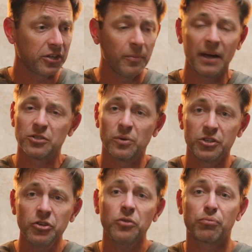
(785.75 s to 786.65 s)
You might as well,
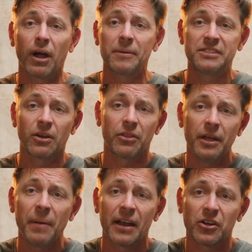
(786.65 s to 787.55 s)
you could probably tell
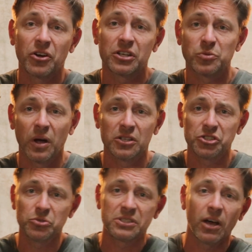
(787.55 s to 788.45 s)
them how to cook as well
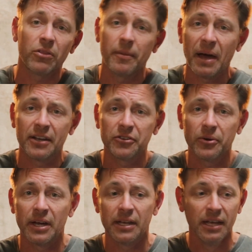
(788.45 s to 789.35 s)
as you. Tell them how to
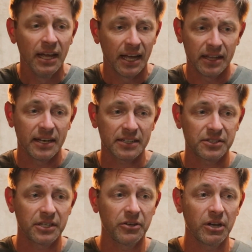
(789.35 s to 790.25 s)
do it. And the next
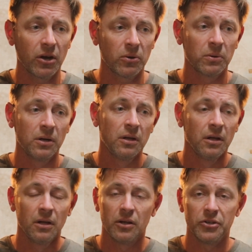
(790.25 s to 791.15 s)
thing you know,
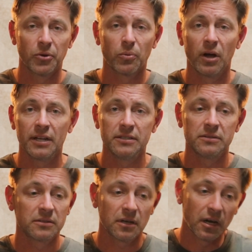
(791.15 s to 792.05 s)
you're
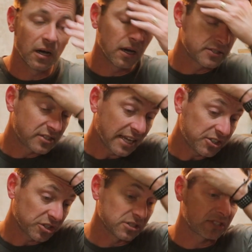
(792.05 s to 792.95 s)
running uh, a
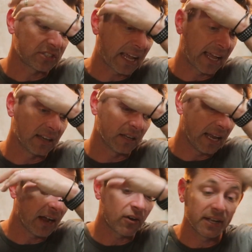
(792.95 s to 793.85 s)
station, a stand,
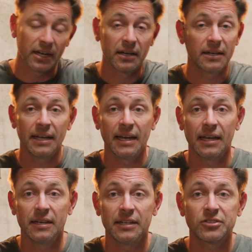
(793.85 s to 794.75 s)
an area,
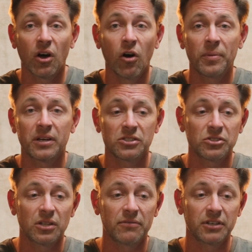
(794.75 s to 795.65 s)
and it's all
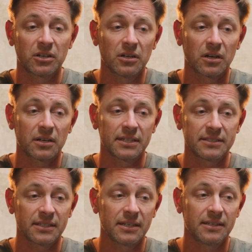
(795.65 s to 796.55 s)
because you love to cook. I
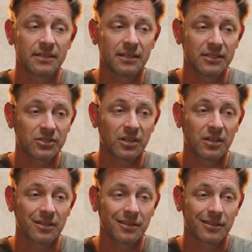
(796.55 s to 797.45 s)
said, it's
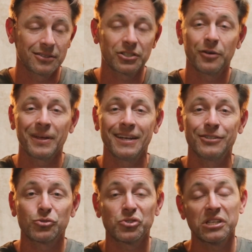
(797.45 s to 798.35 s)
gonna, it's gonna be an
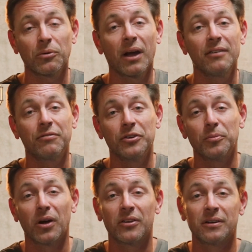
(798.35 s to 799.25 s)
interesting ride for
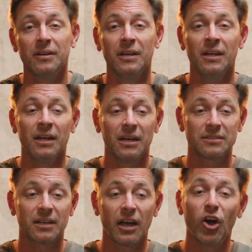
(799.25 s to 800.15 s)
you, brother. I
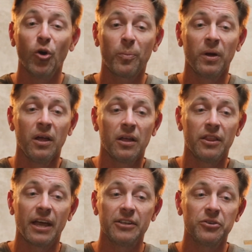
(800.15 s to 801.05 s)
said, I hope
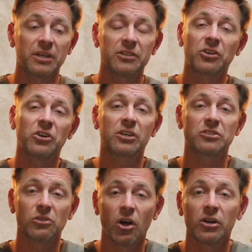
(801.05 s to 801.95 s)
that you get to cook
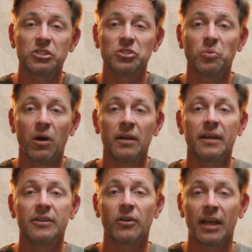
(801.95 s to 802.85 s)
as long as you
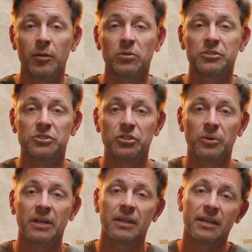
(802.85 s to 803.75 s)
want and you're able to
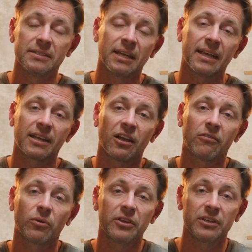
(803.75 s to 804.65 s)
do it and take
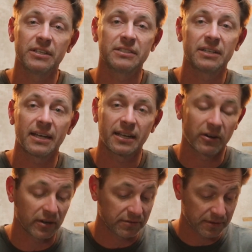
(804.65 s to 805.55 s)
care of what you need to take
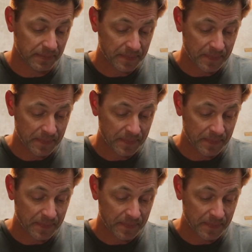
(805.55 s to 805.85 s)
care of.